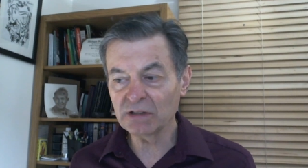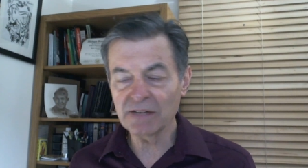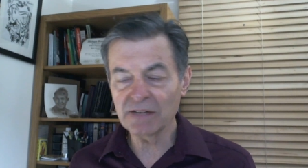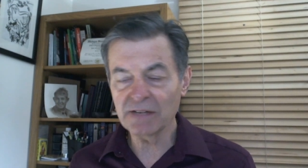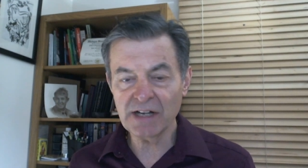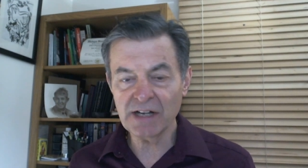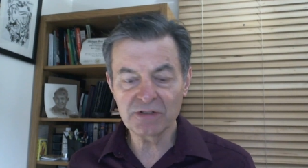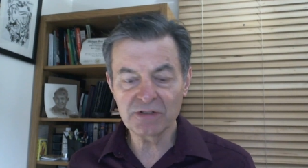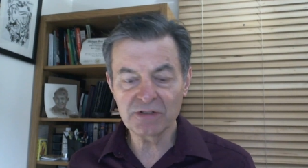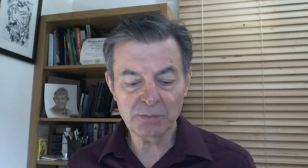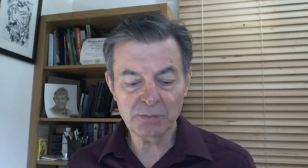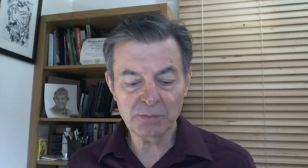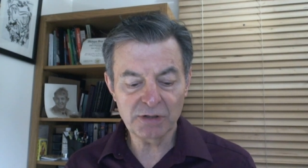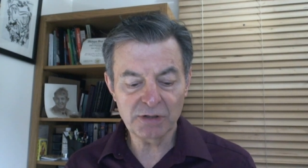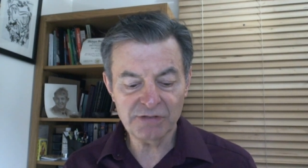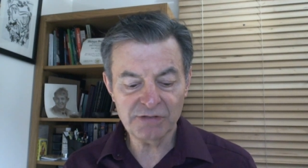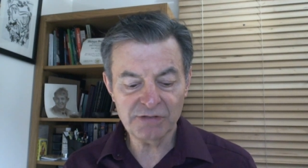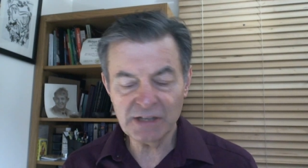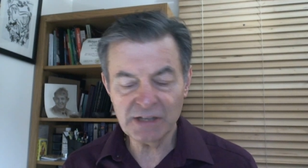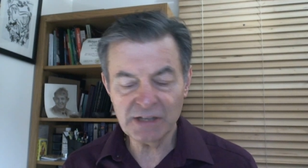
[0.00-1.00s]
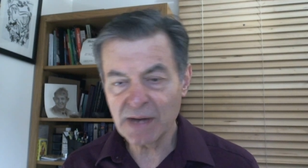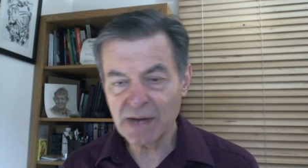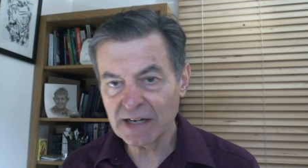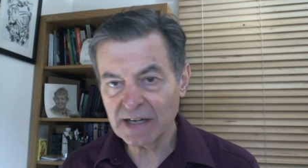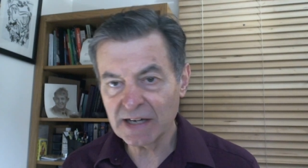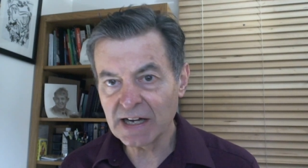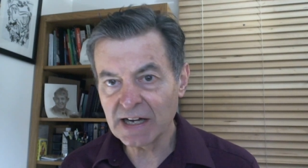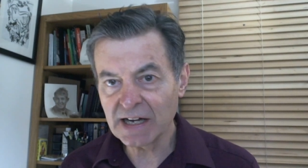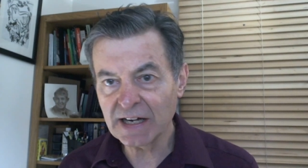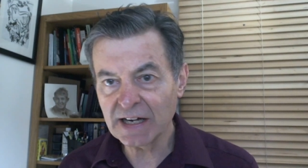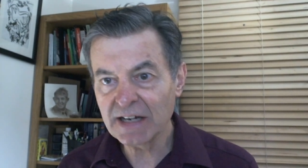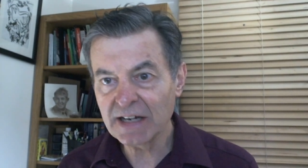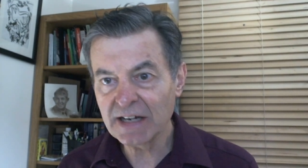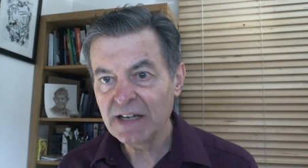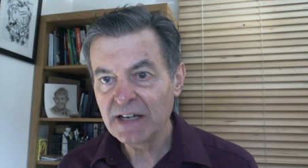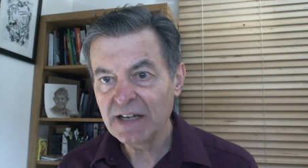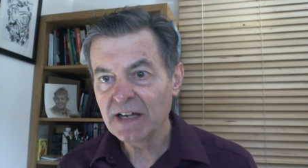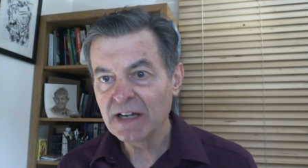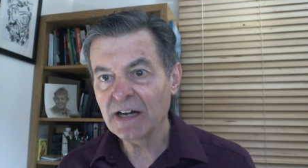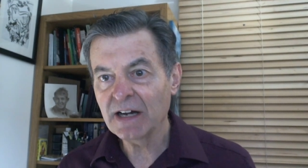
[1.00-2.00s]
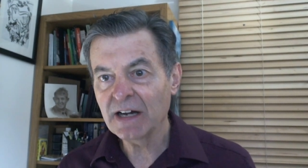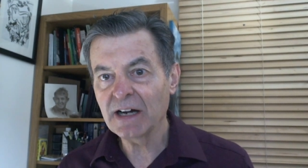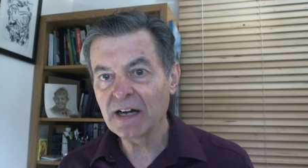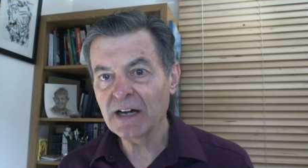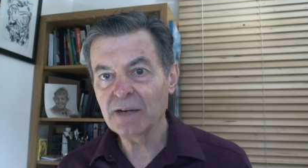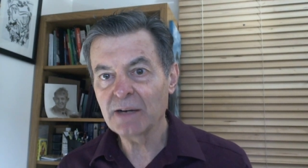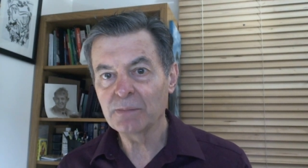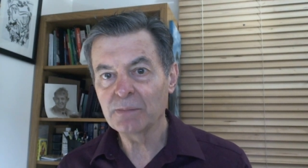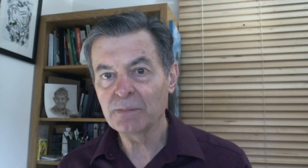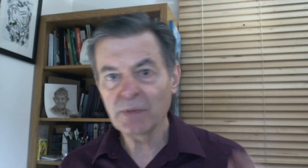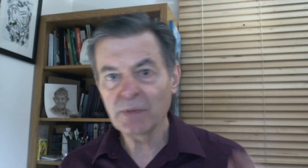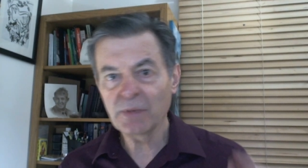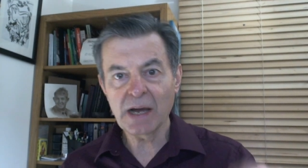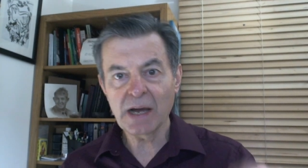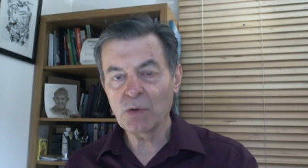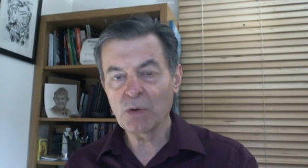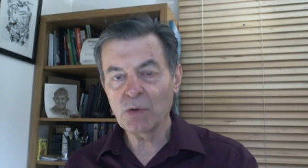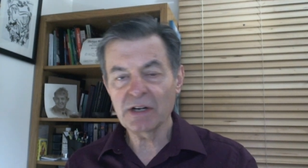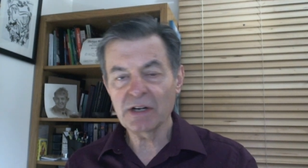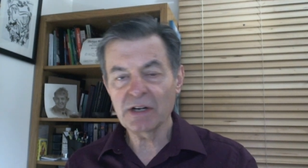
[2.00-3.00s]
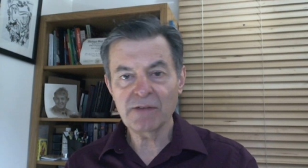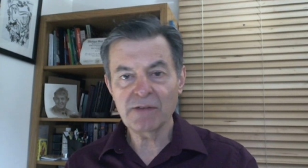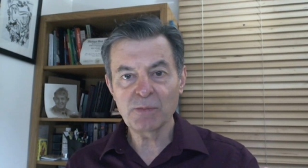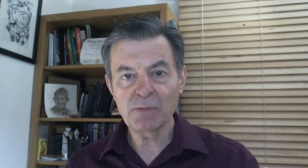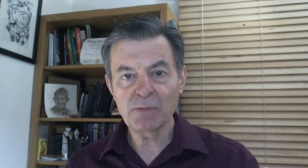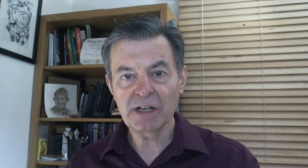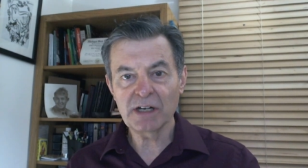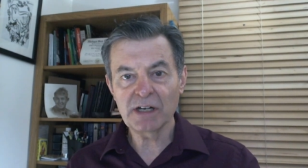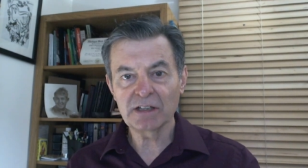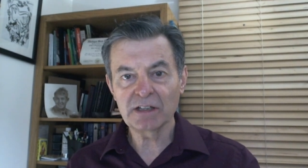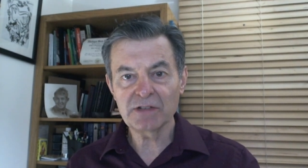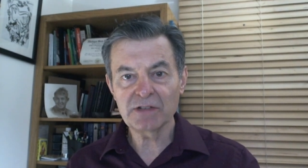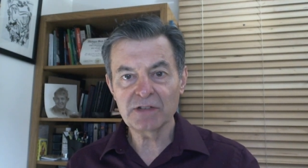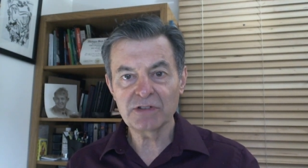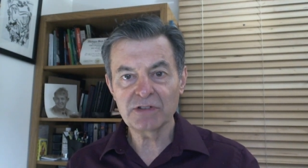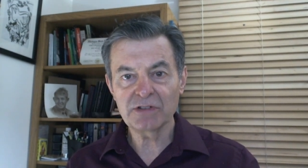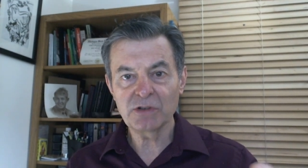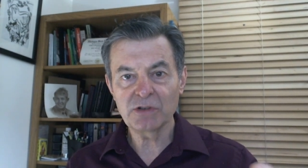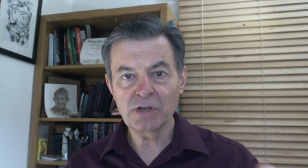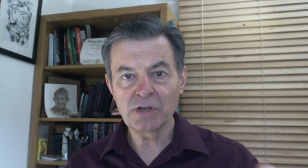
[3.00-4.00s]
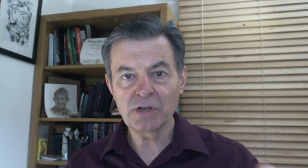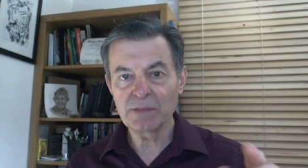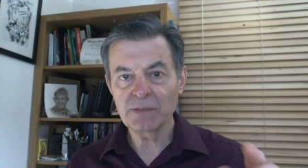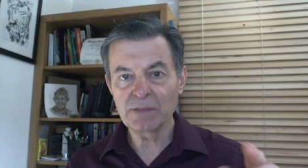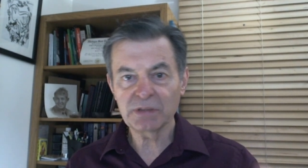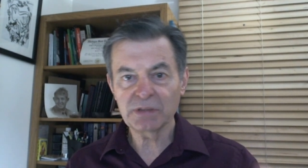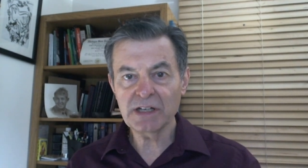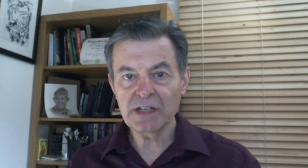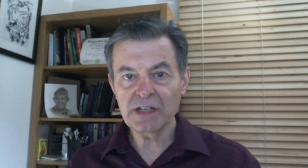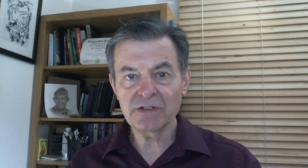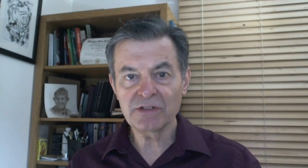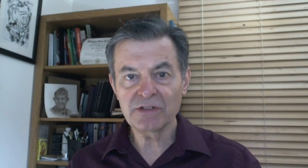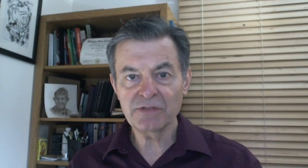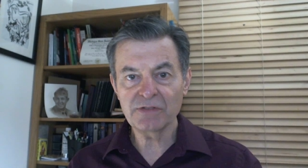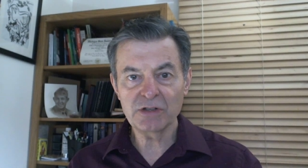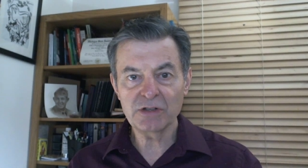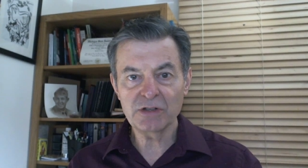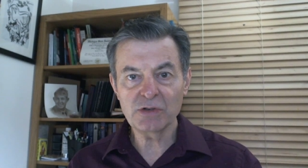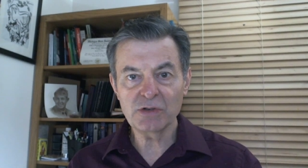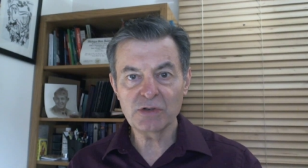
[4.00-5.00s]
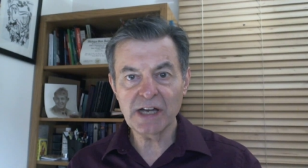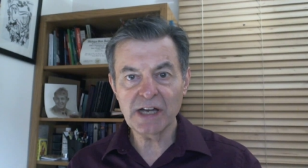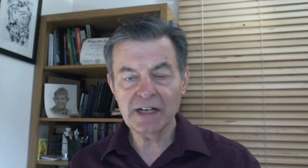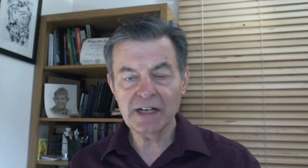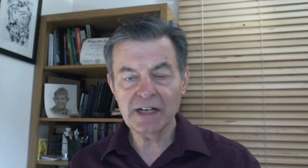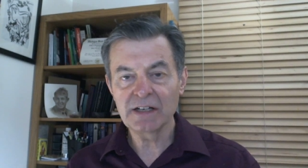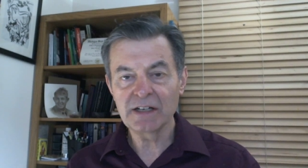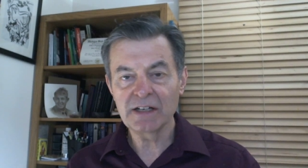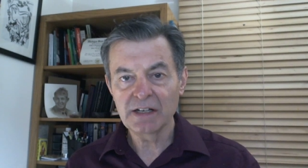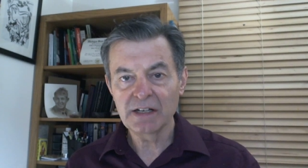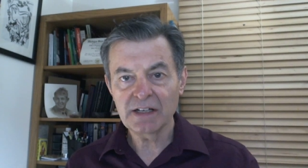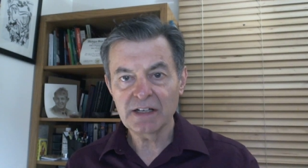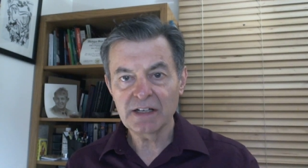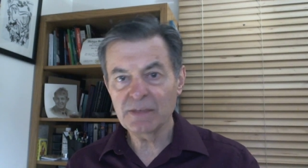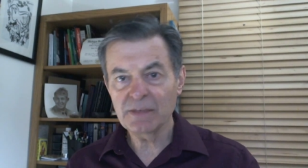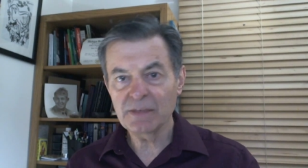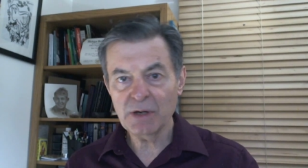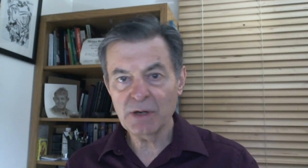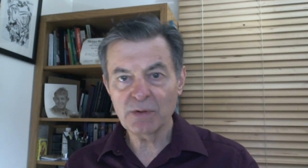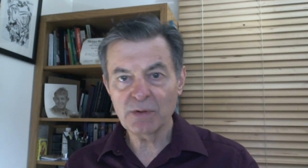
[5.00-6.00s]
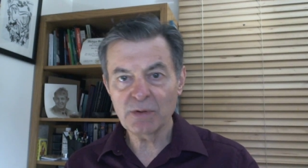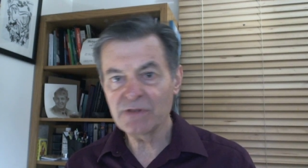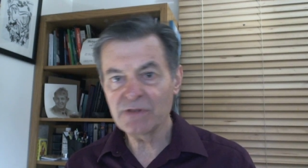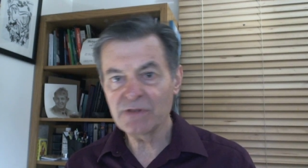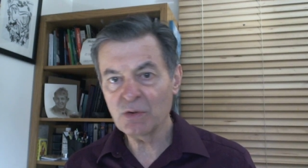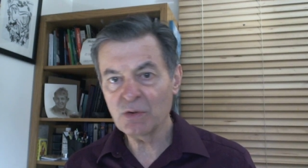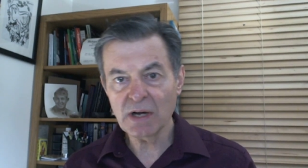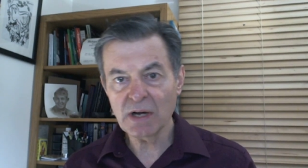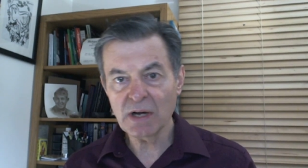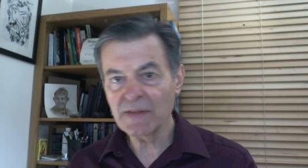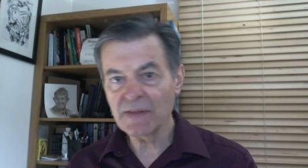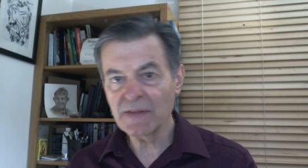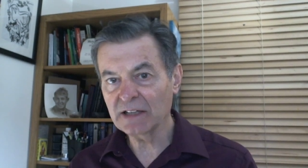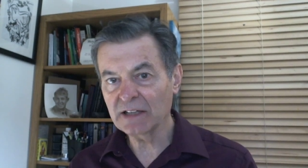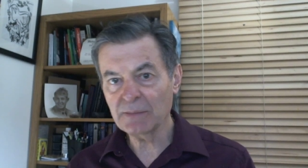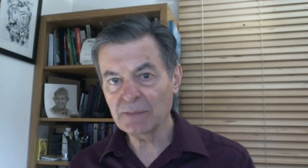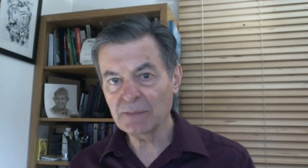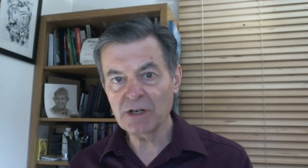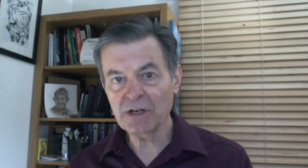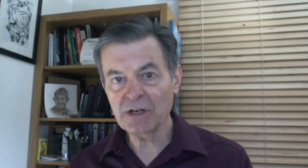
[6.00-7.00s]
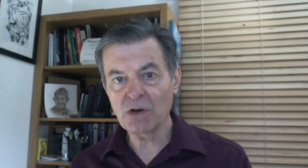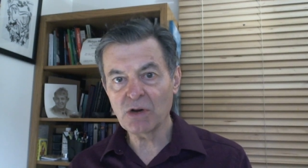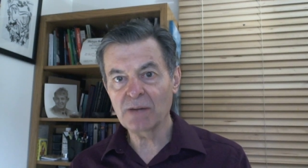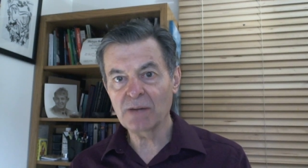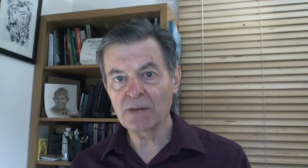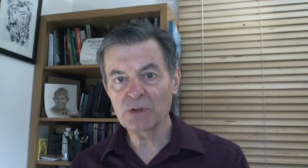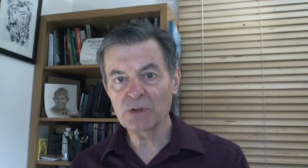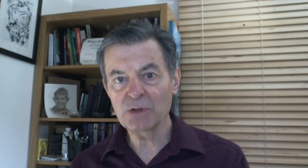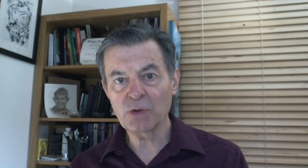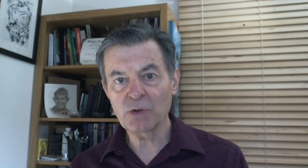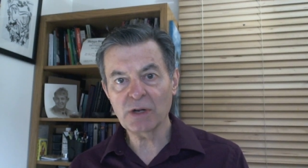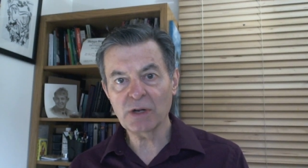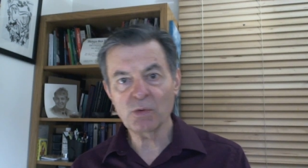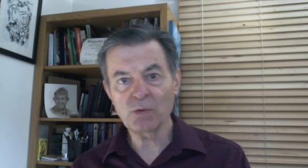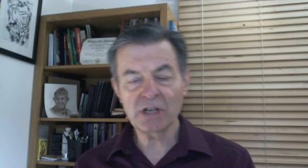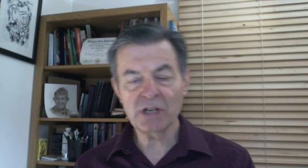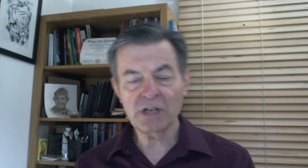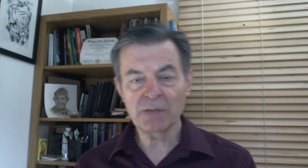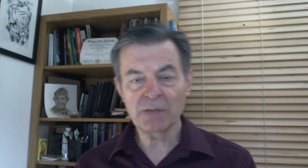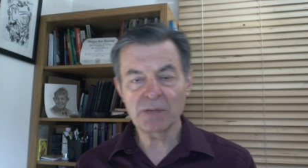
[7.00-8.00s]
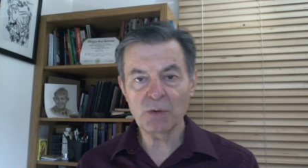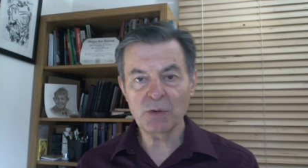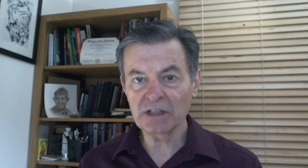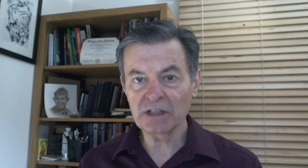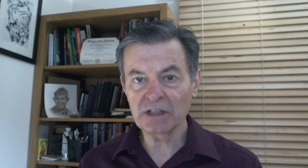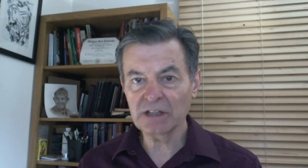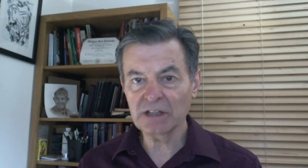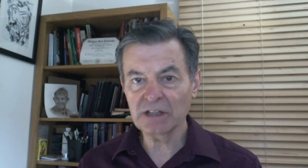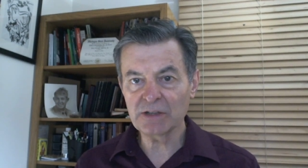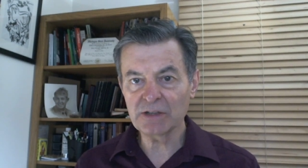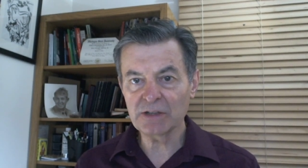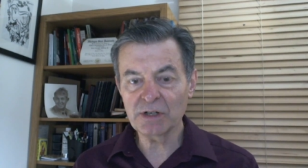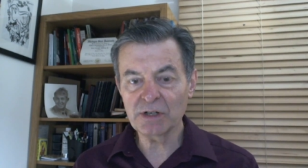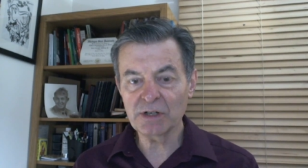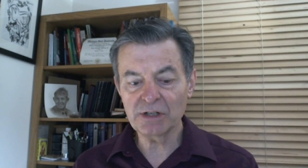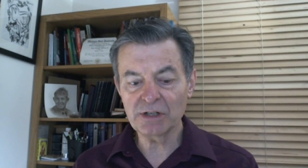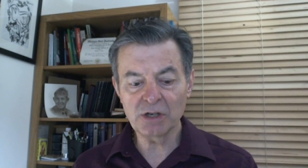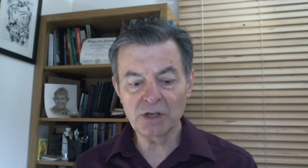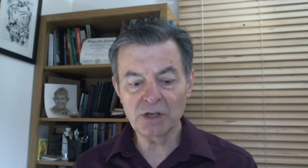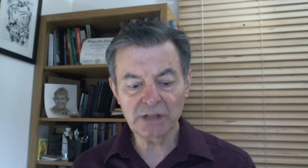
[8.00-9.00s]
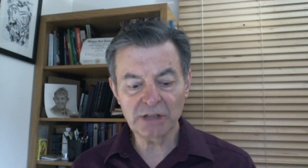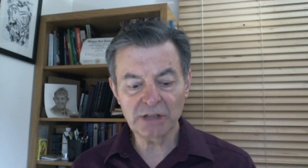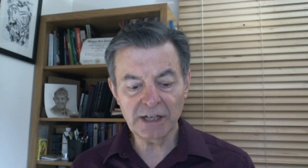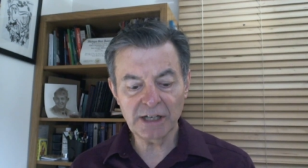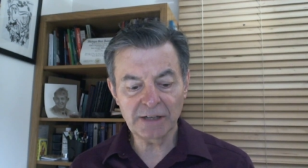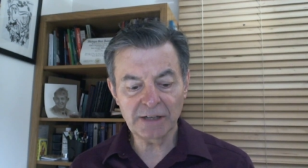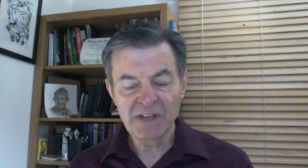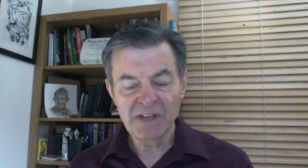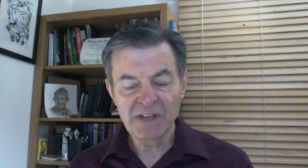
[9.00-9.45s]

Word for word: I've got some good feedback on it, but I want everybody to listen to it, and please, if you do get it, give me a review on that. Let me know how I'm doing. Tell me what you liked and what you don't like.